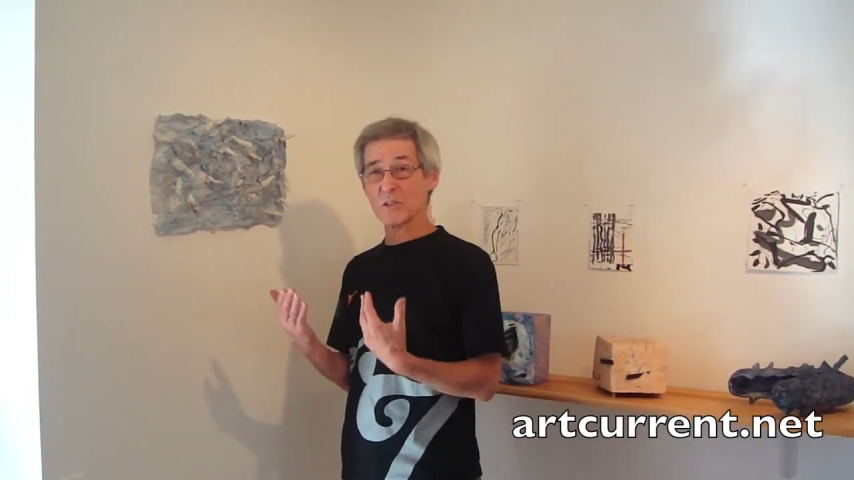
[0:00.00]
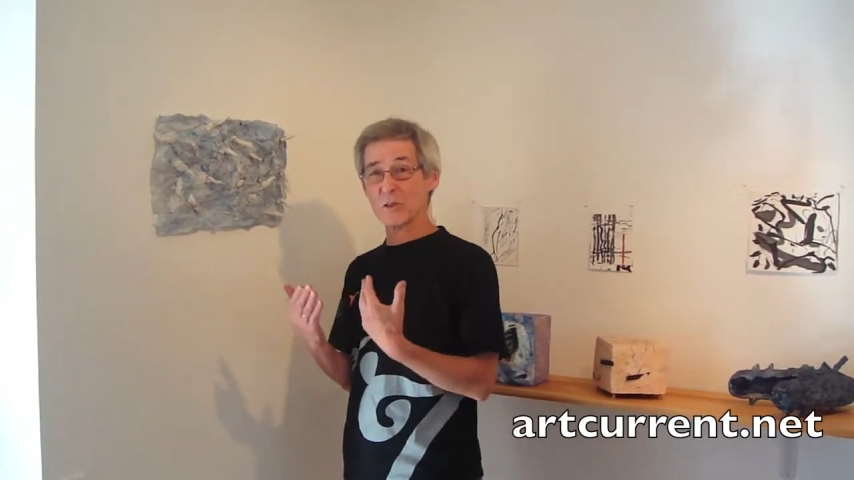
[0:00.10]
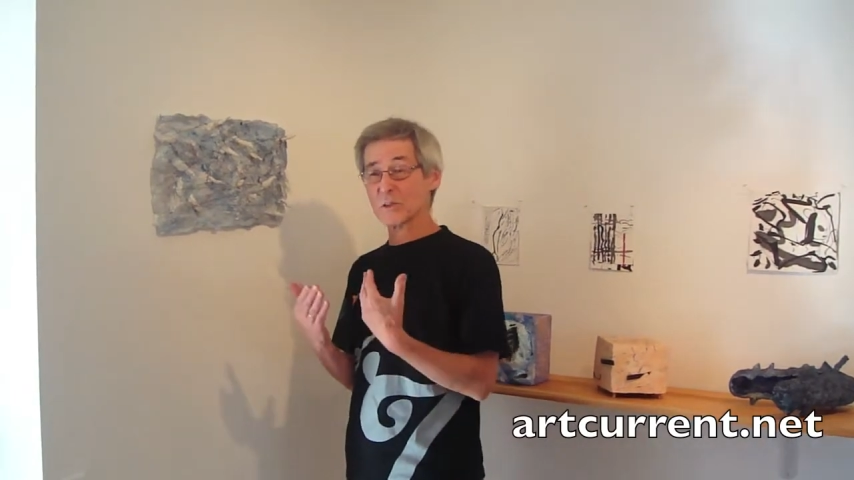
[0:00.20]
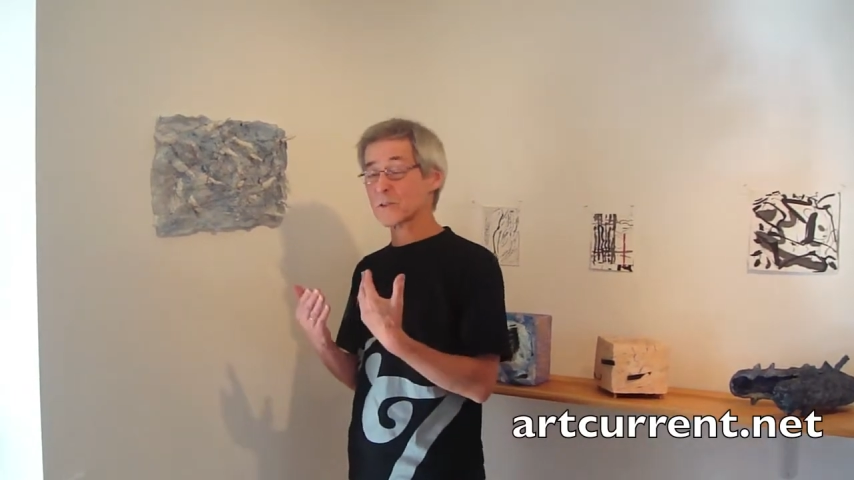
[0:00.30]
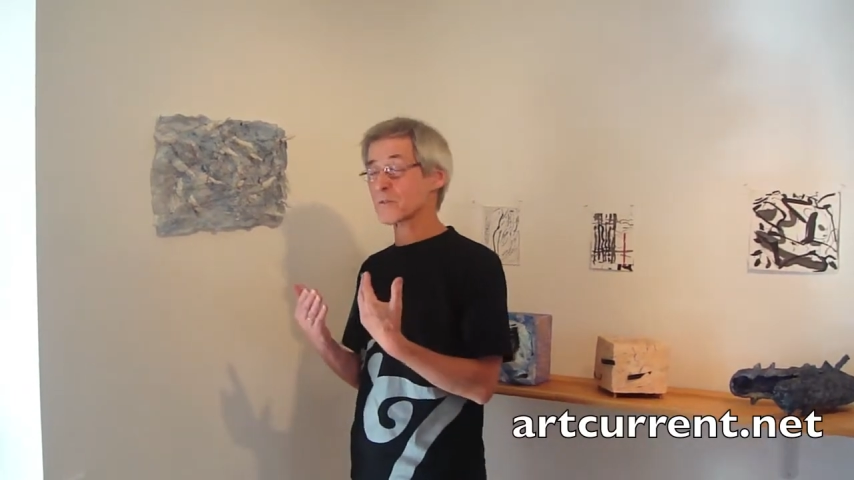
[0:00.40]

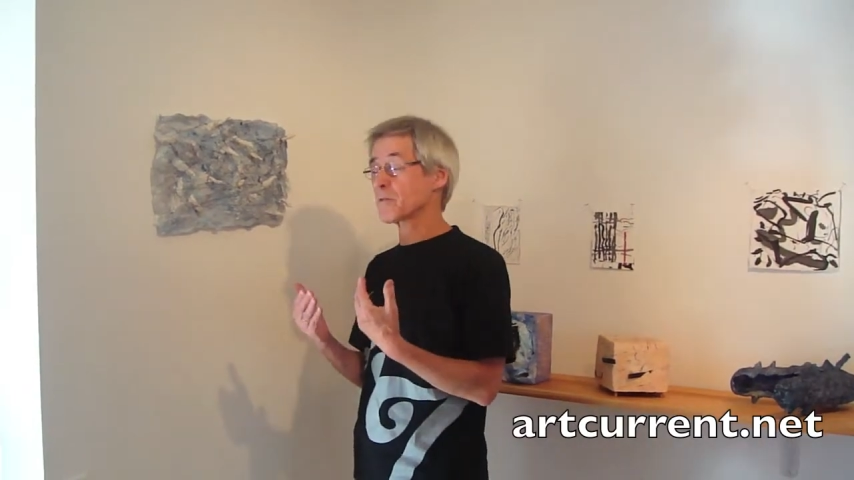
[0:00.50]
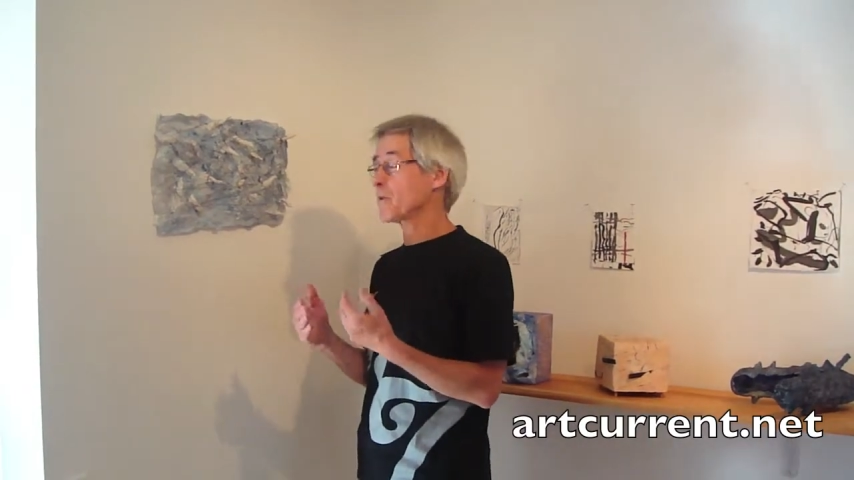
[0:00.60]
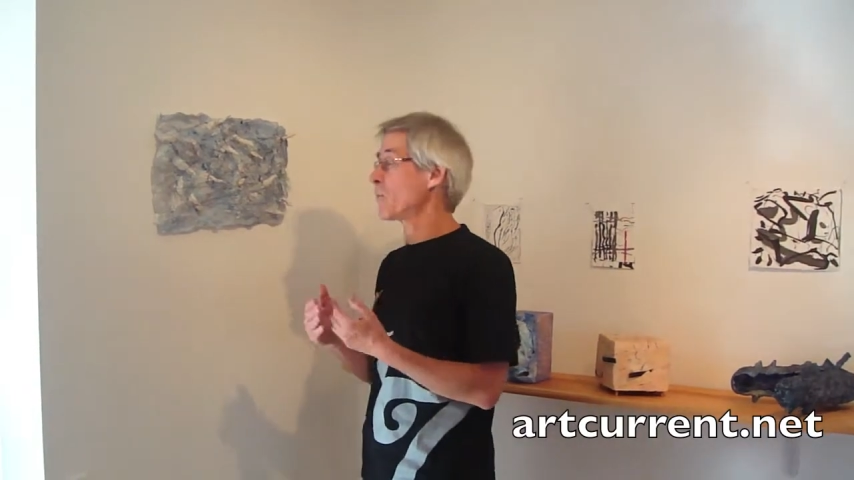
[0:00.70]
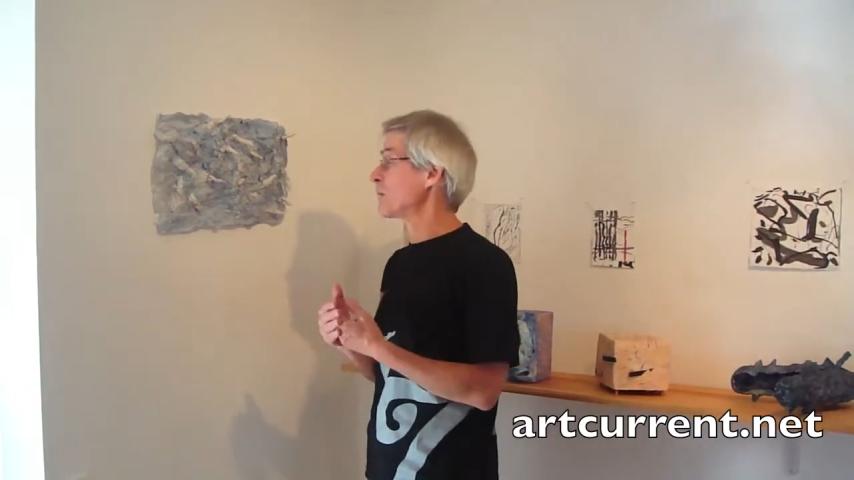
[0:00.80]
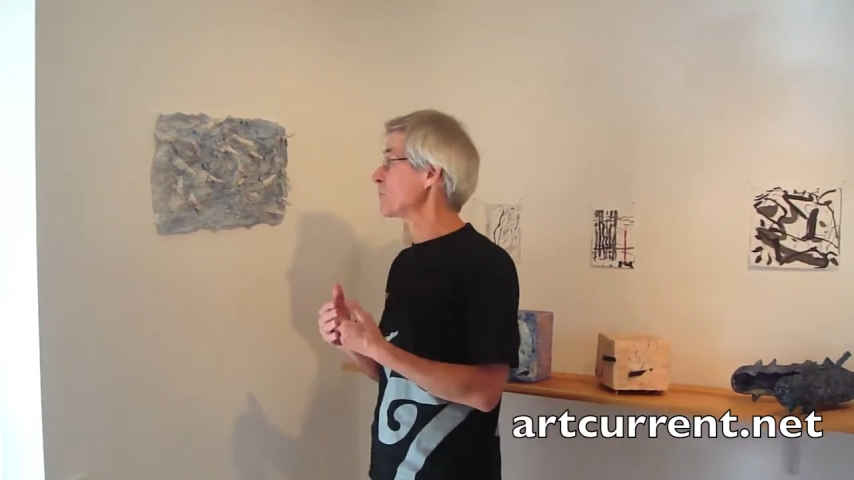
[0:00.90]

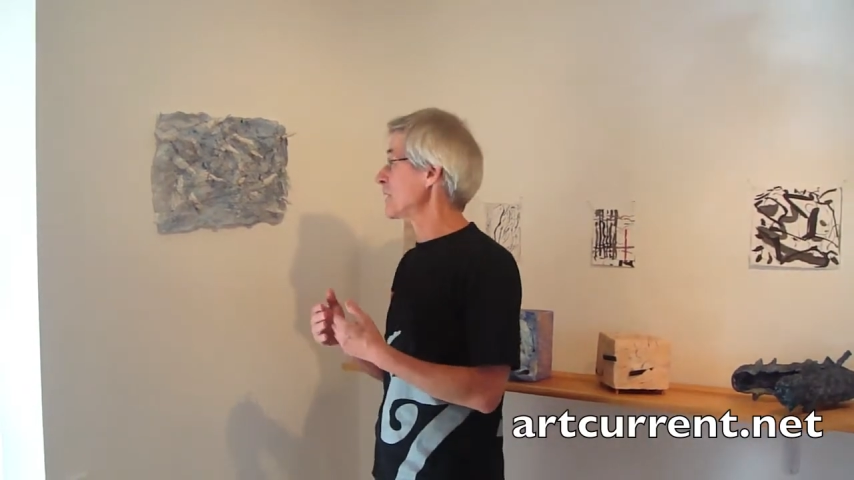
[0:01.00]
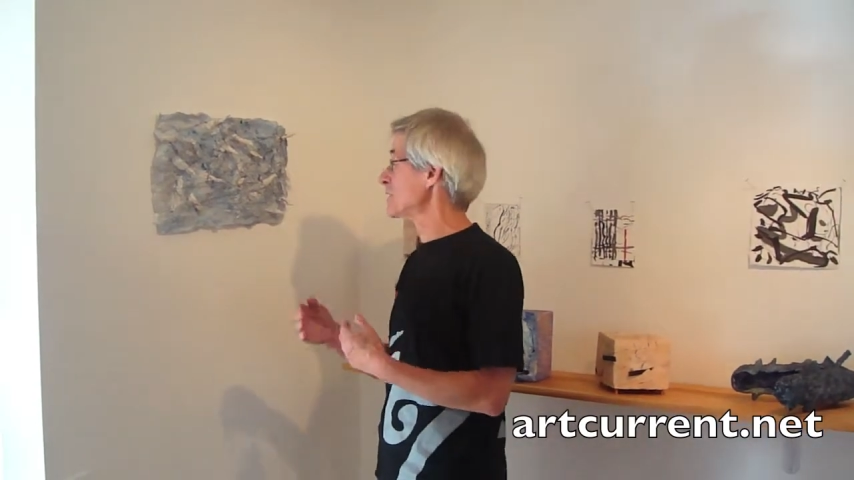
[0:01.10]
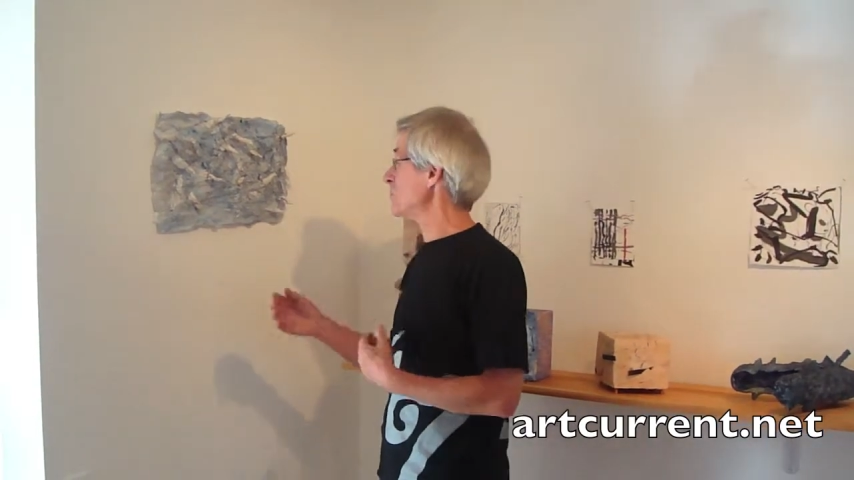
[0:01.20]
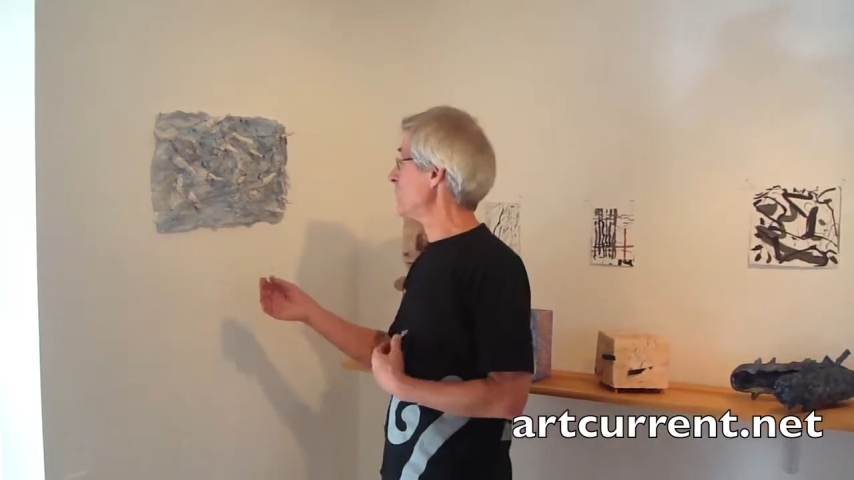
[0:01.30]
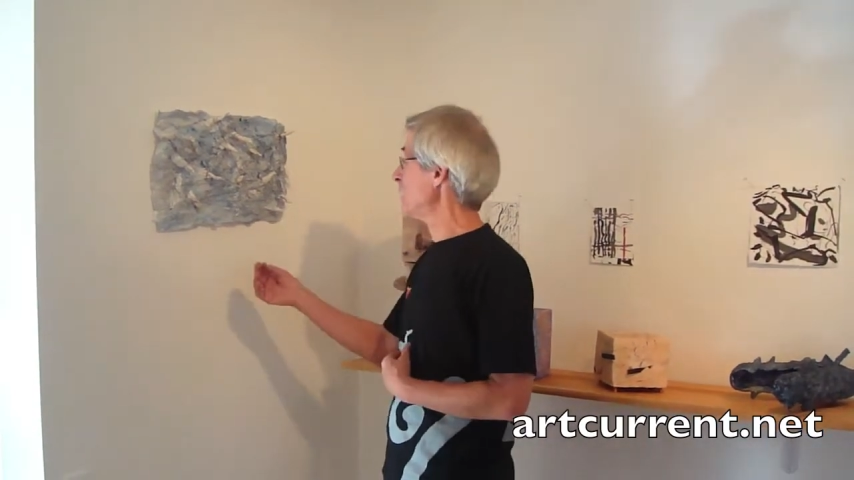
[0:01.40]
visitors from
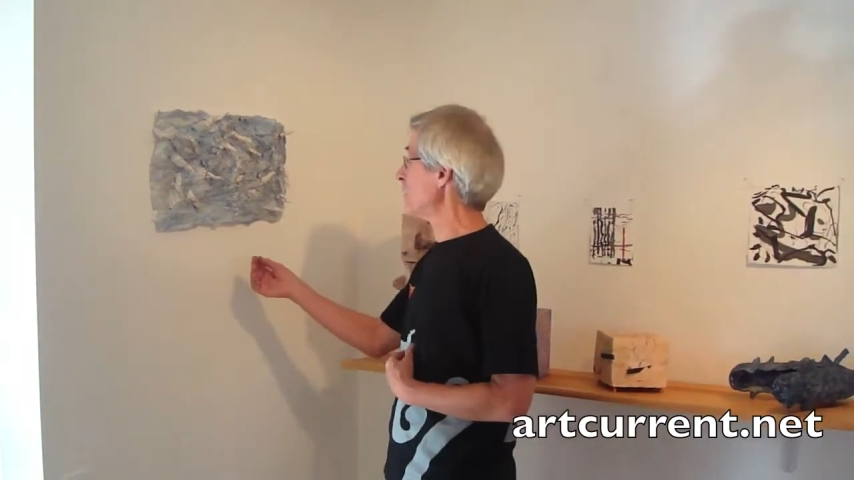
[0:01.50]
one place